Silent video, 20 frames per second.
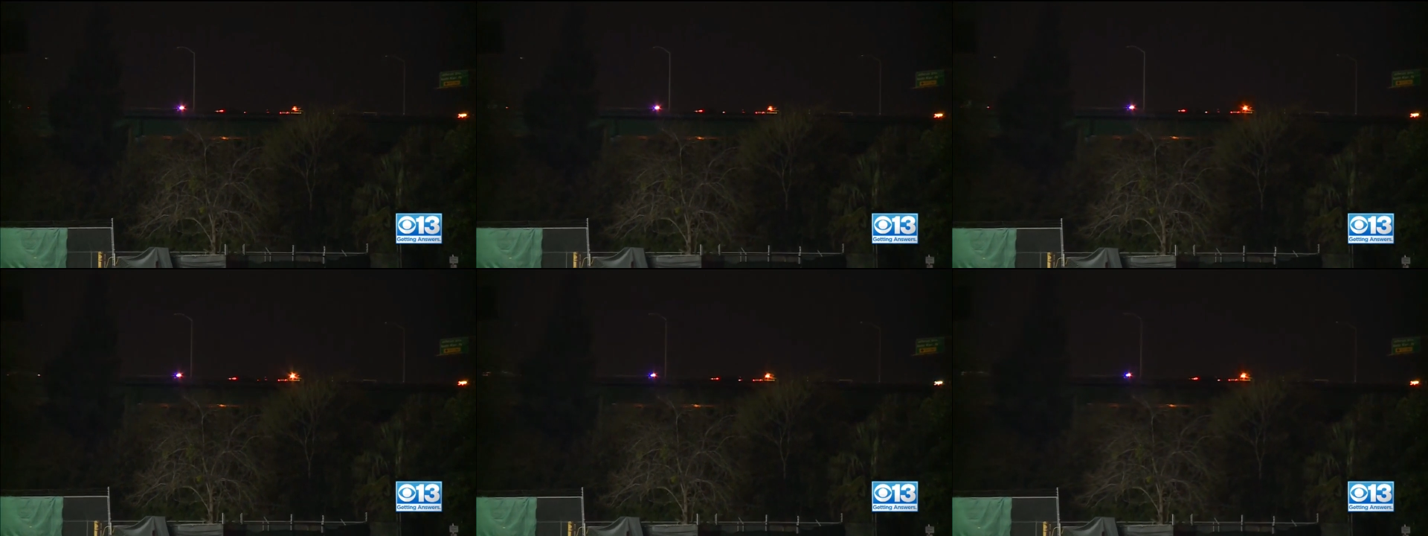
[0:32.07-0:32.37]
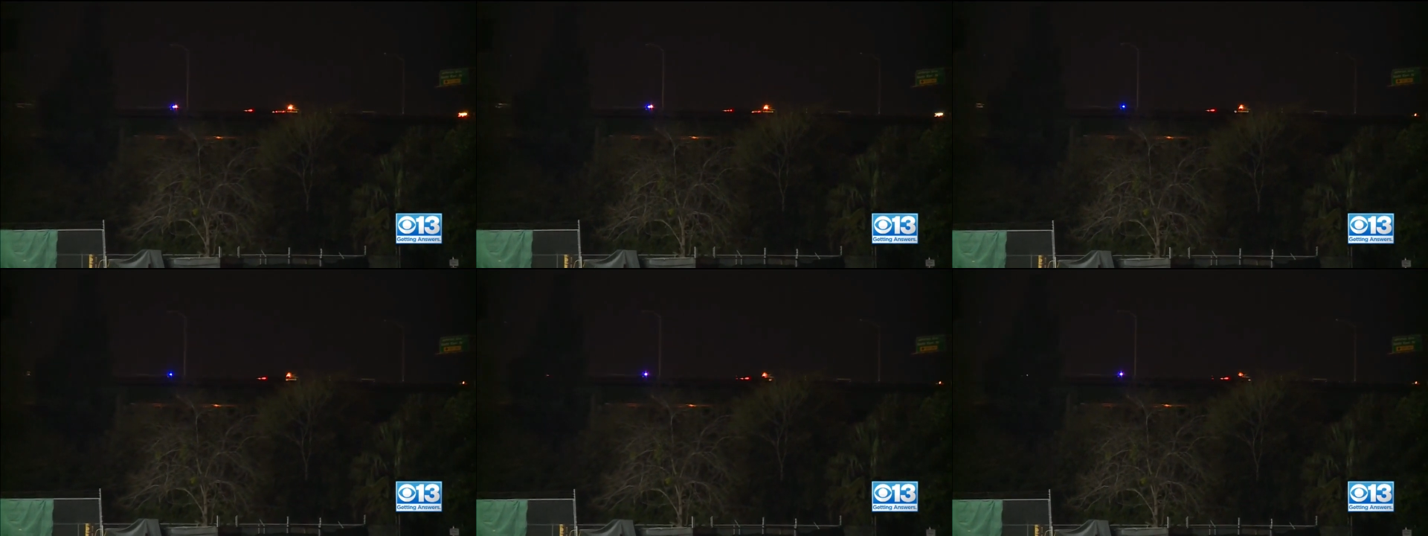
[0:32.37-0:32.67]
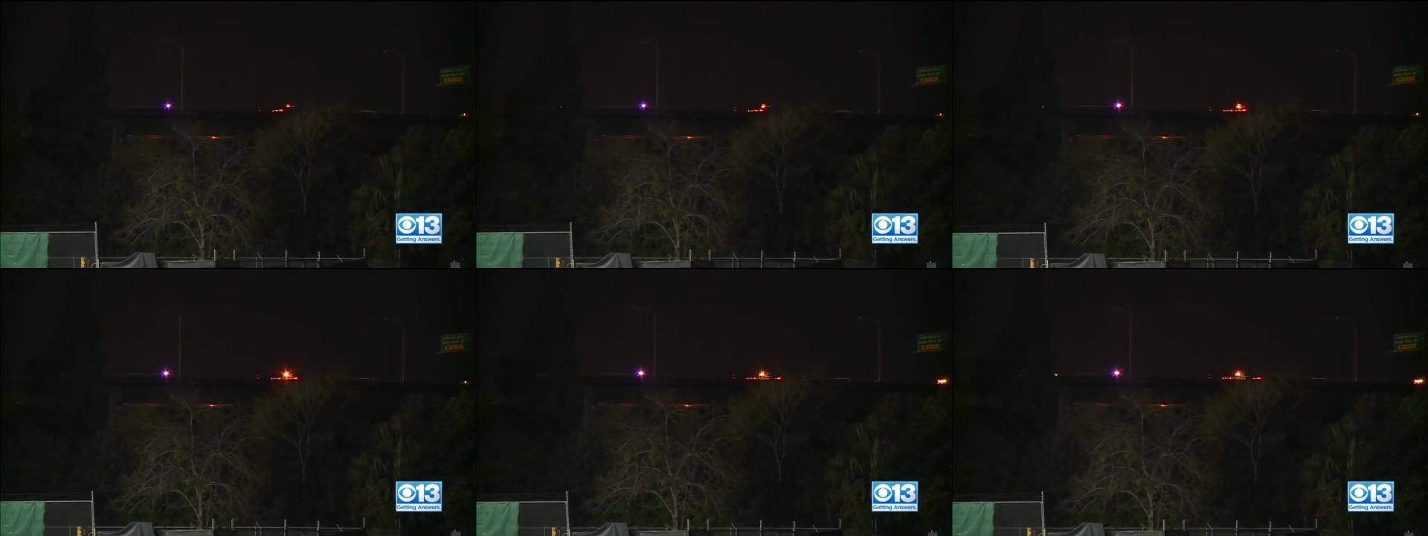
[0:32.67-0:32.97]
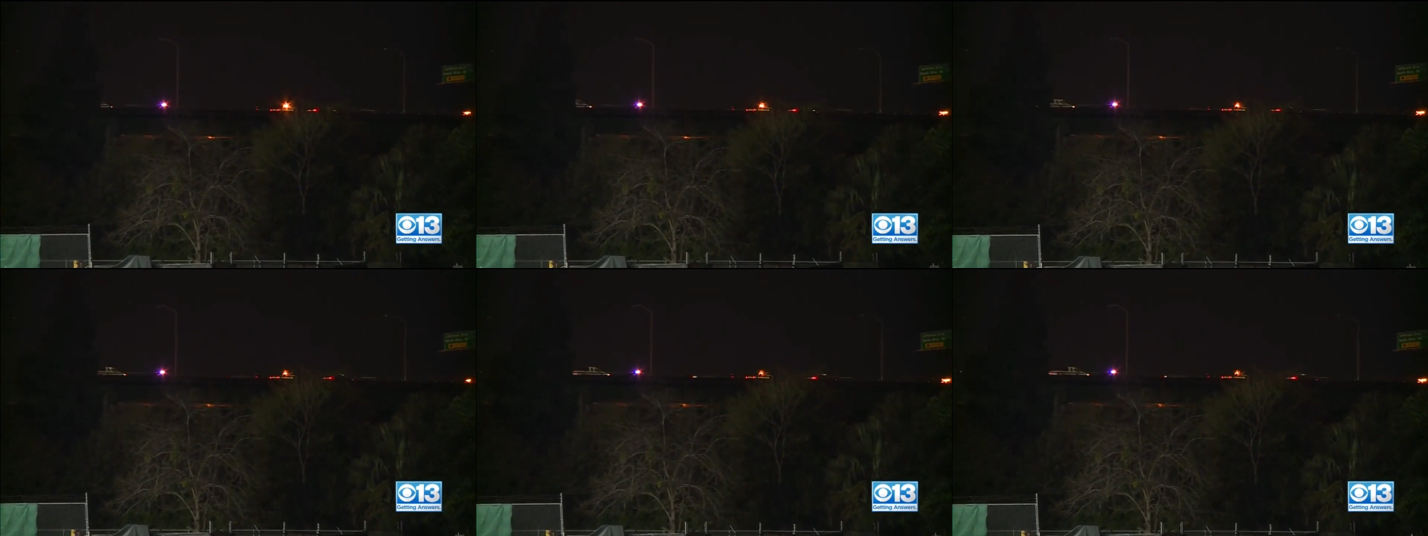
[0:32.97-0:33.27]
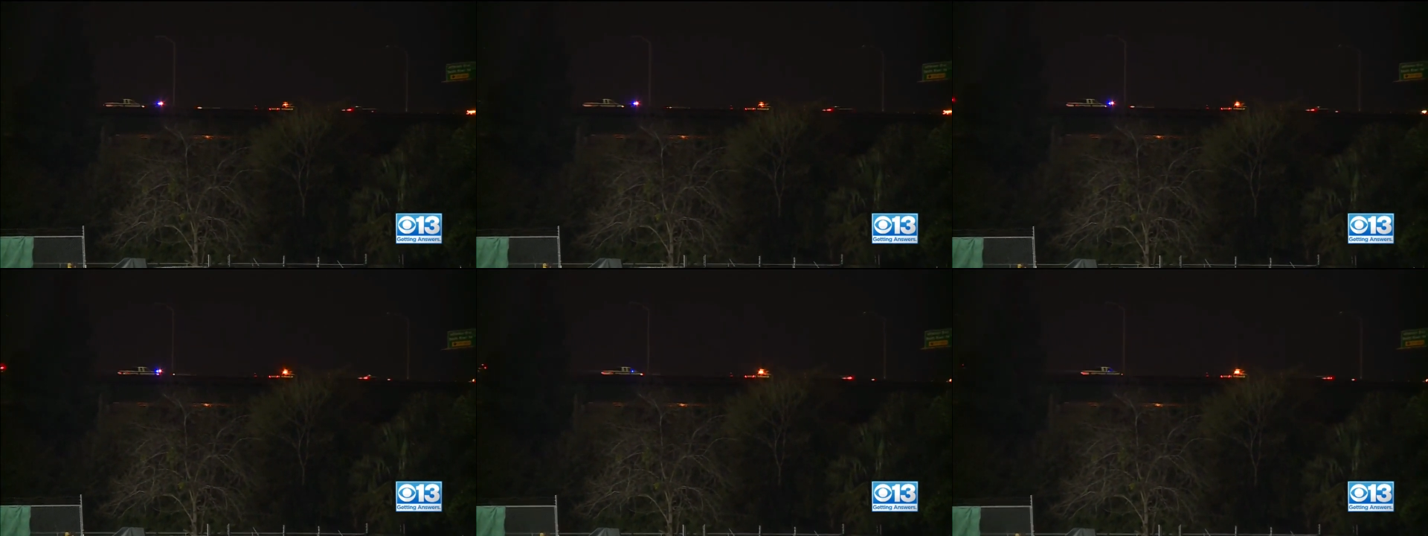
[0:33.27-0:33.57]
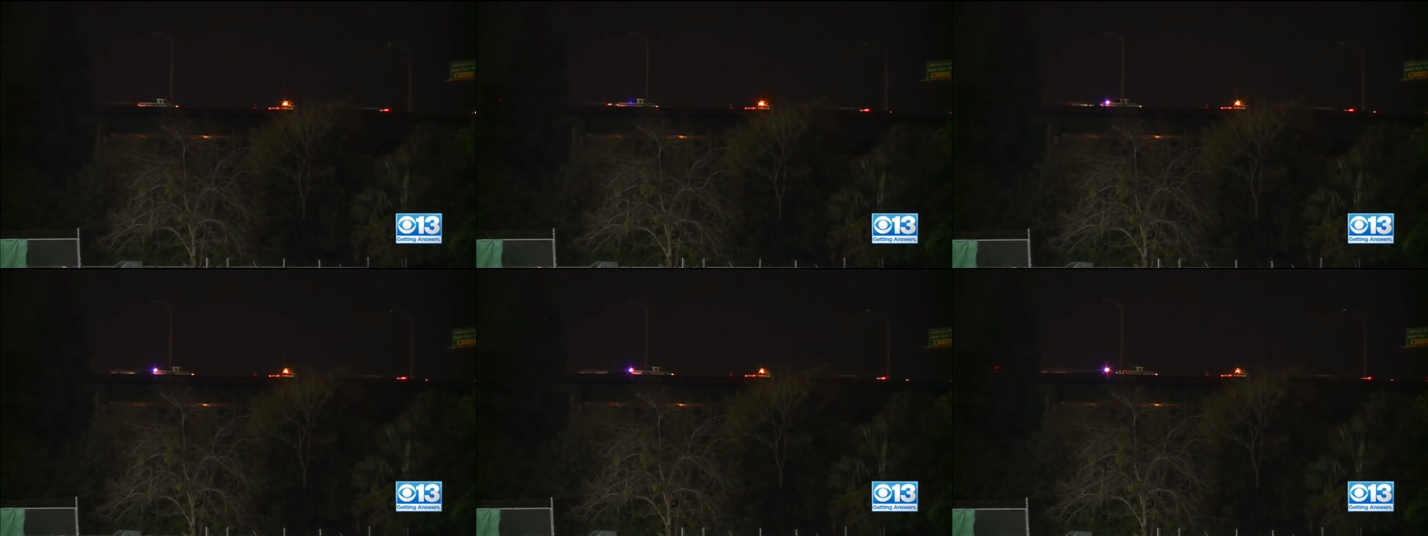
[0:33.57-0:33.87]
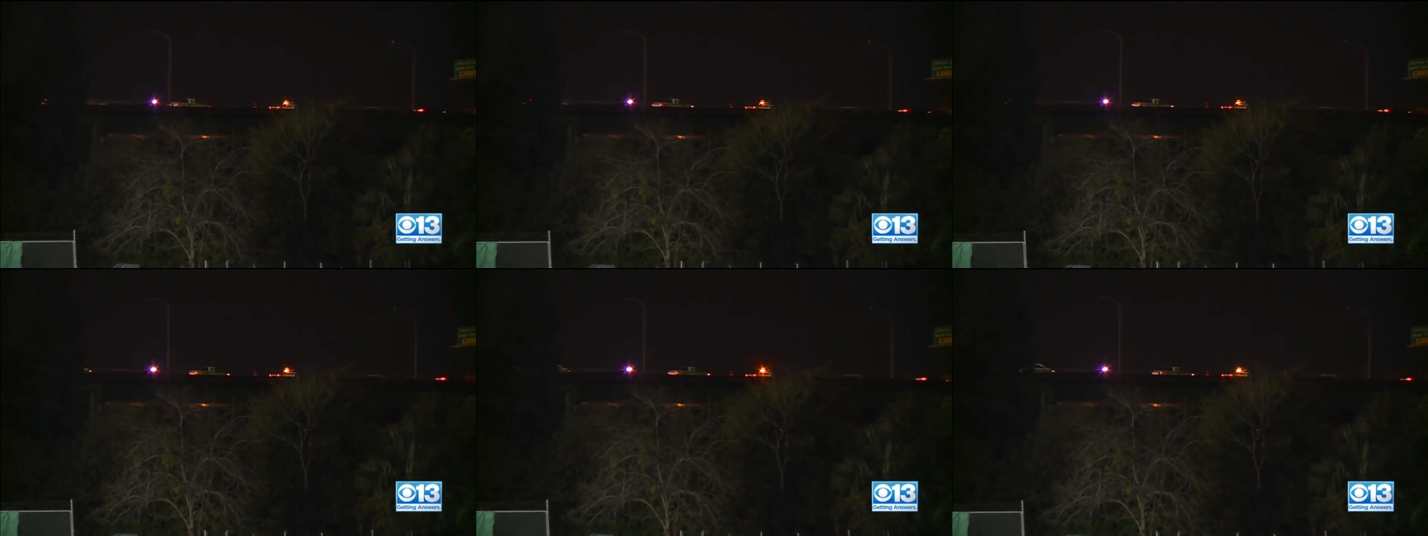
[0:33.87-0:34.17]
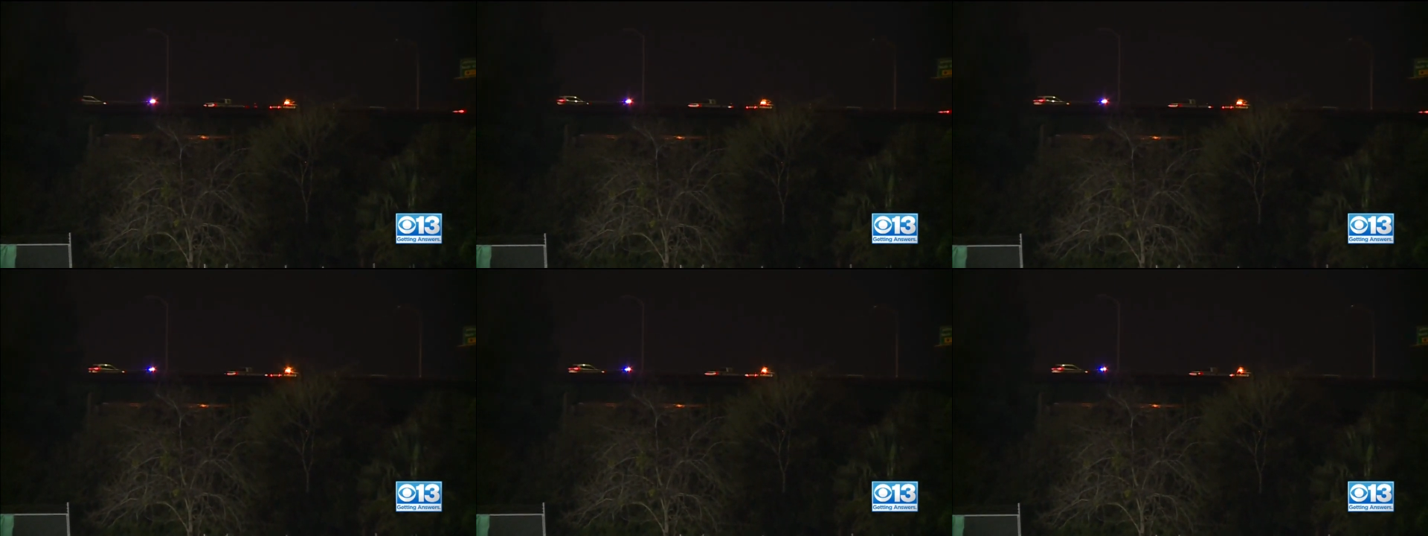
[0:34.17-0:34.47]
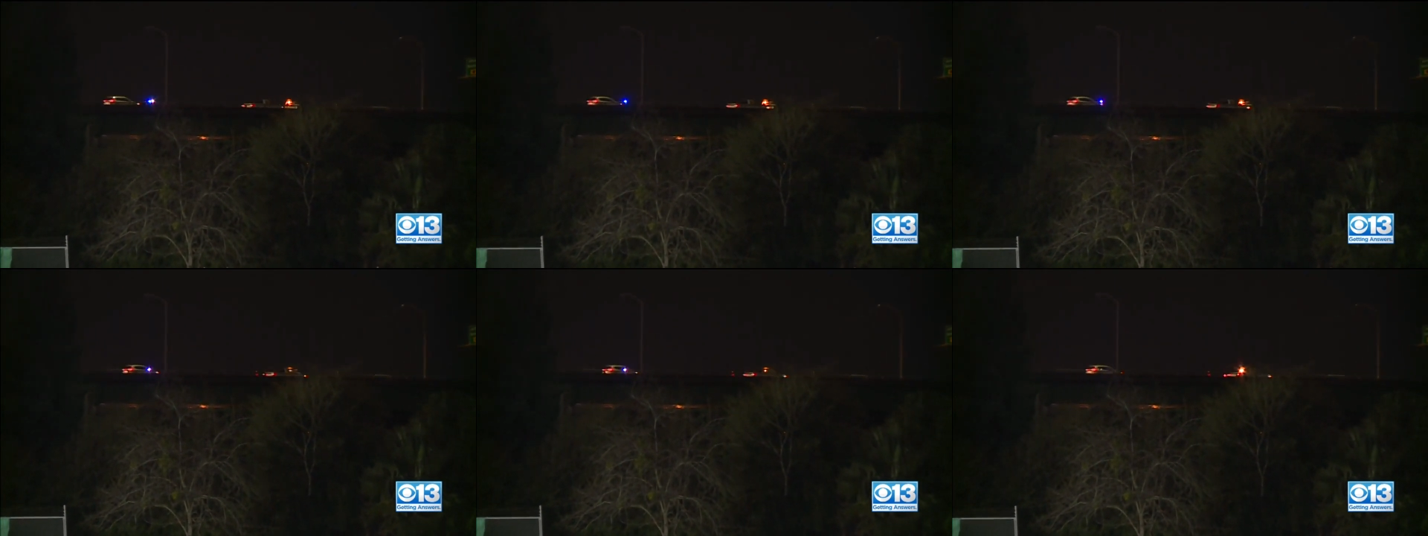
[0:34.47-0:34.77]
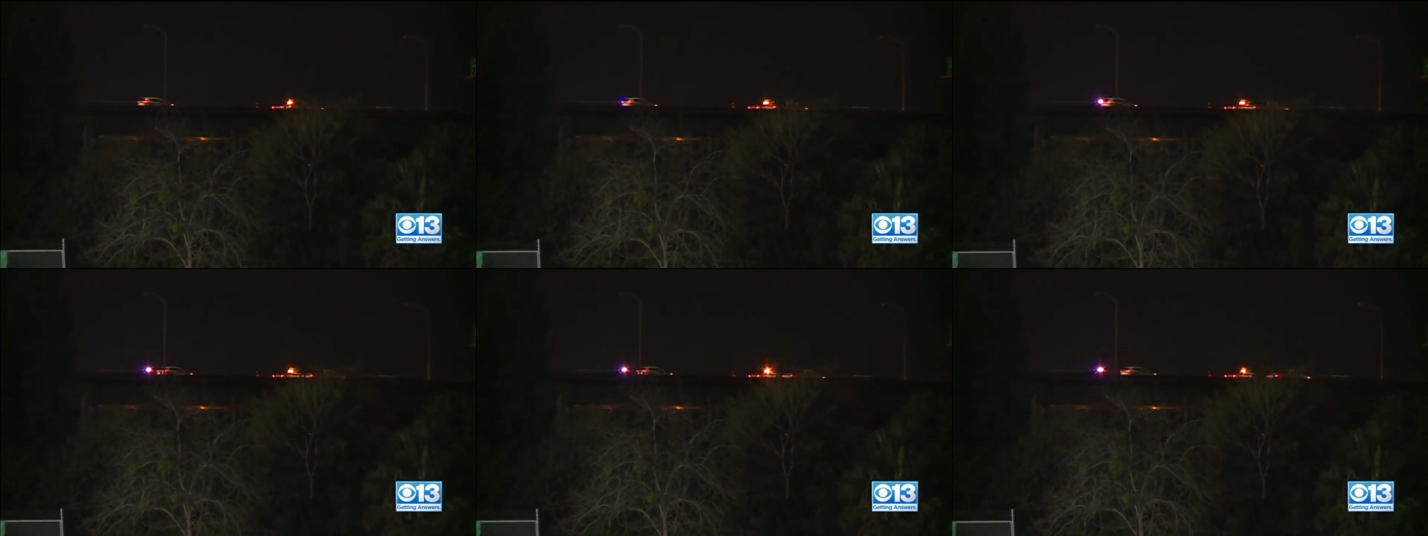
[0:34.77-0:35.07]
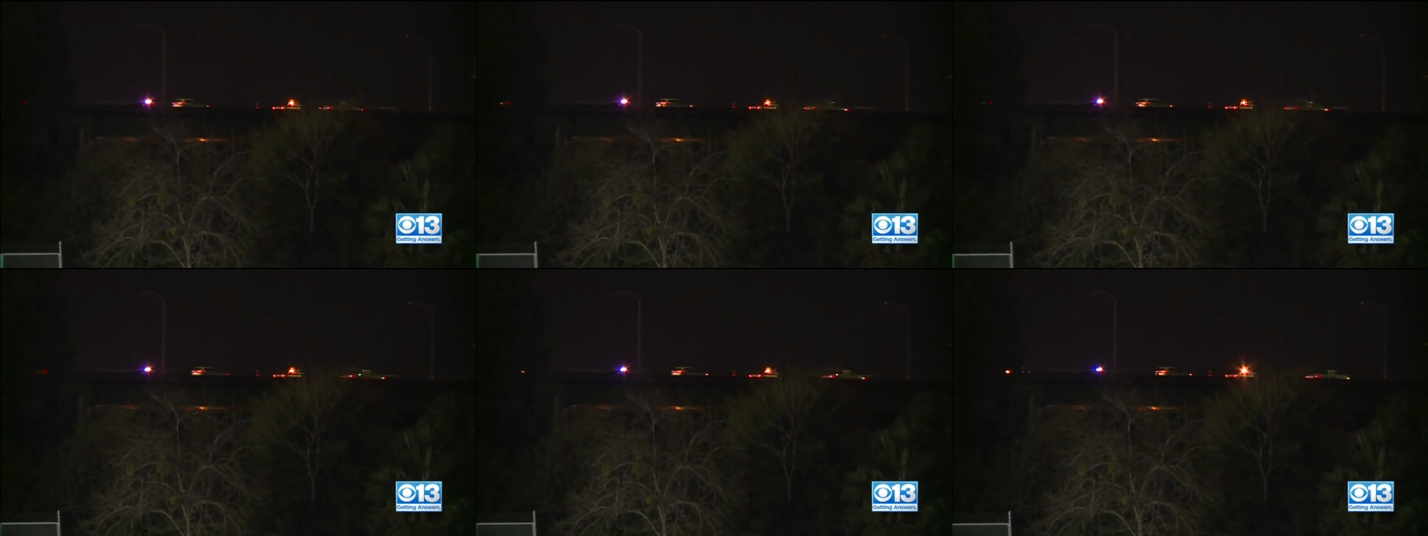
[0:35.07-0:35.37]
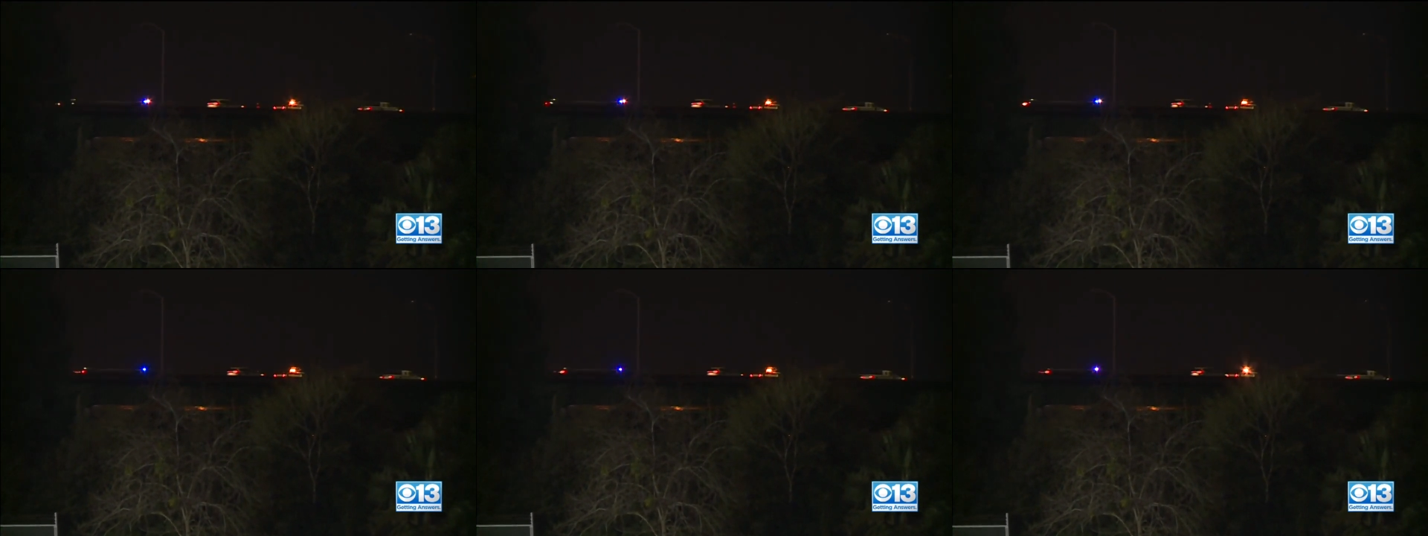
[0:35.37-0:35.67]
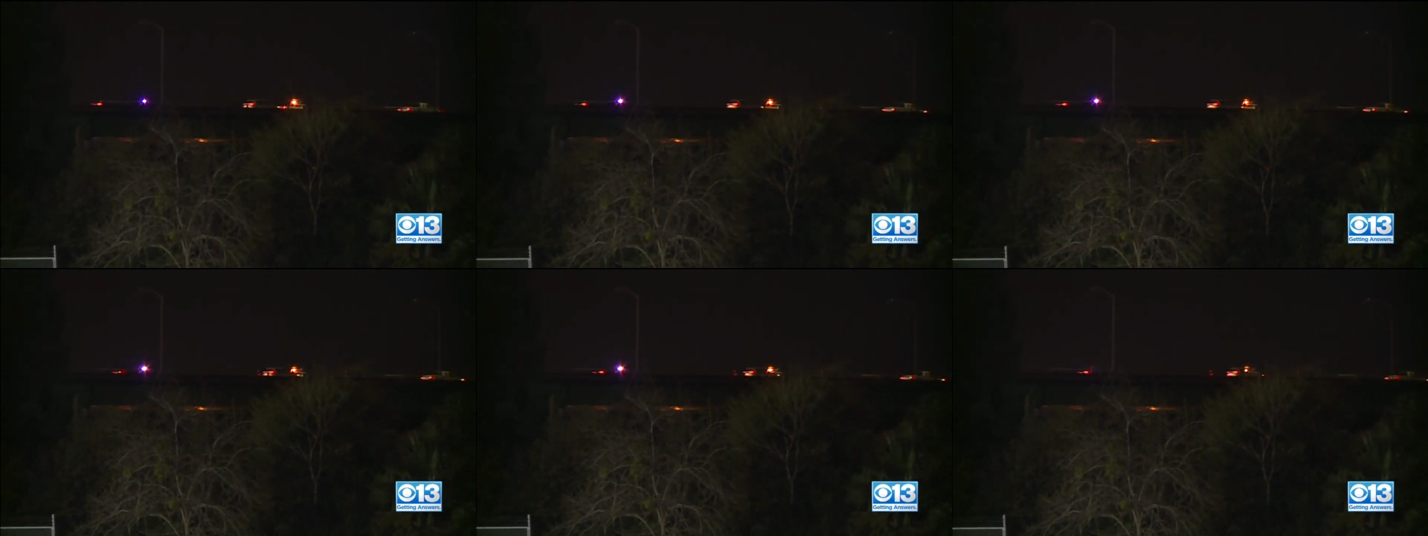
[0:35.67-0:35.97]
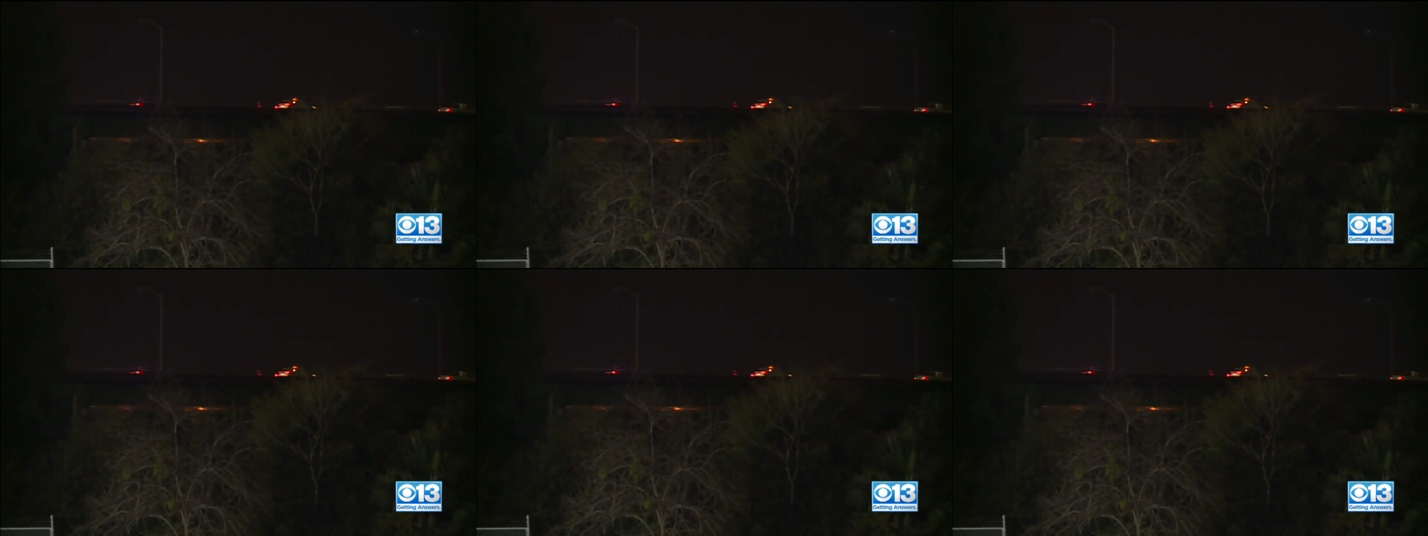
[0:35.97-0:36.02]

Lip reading: (no speaker visible)